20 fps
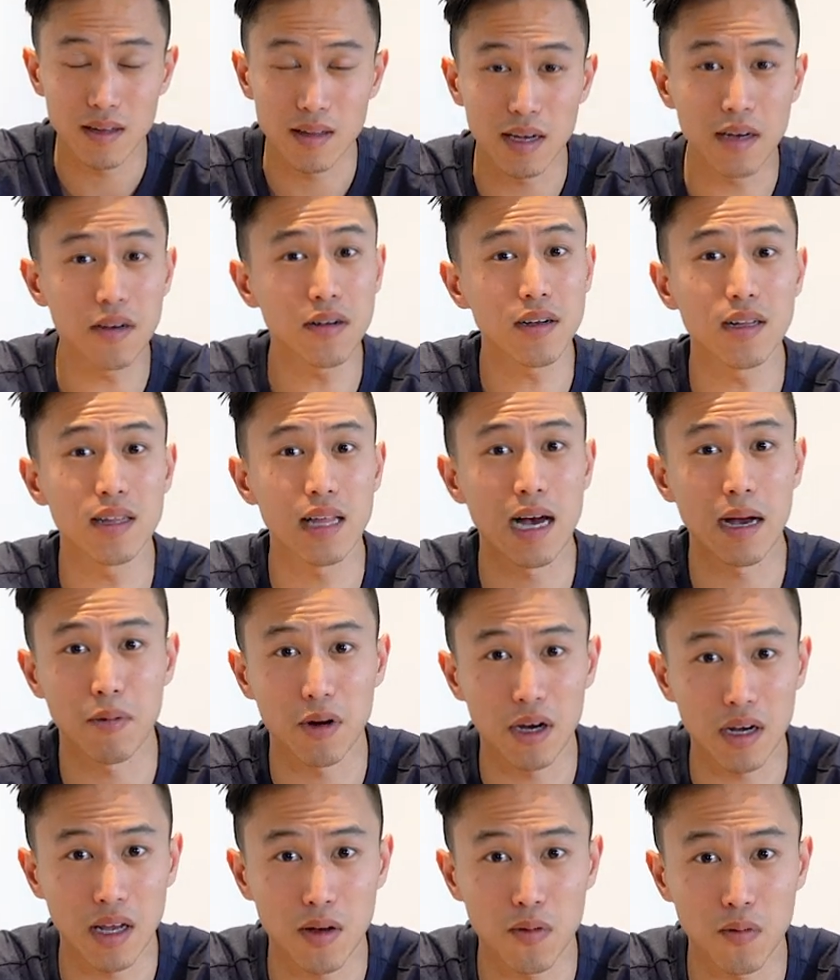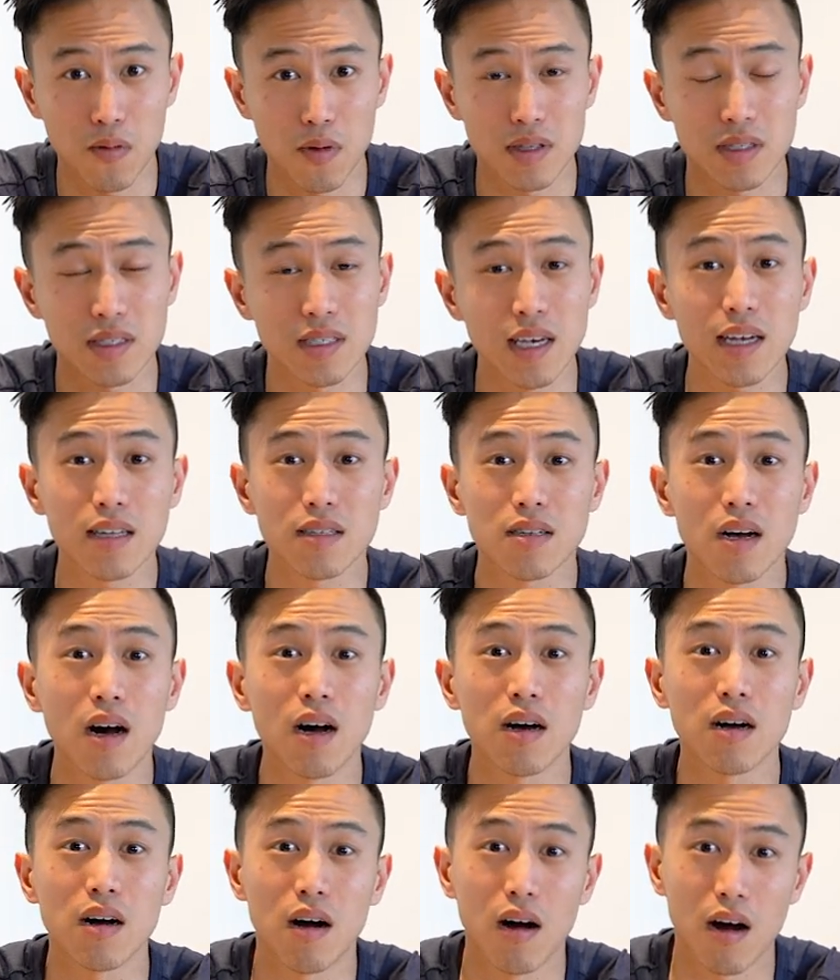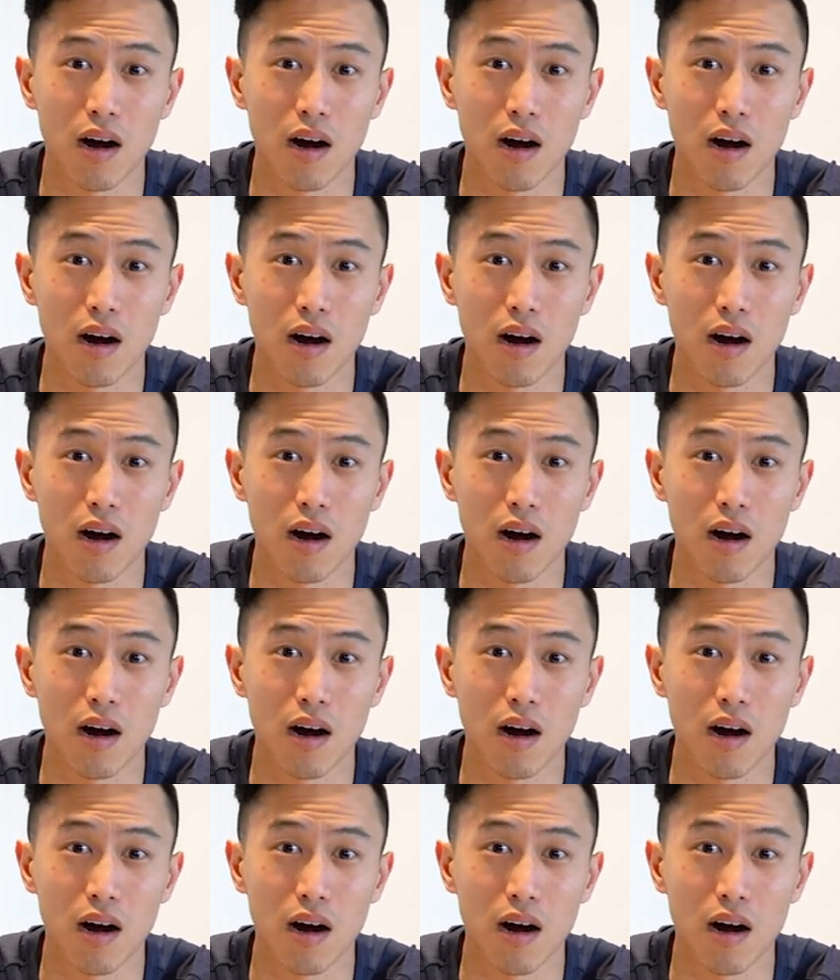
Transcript: they're collaborating with TikTok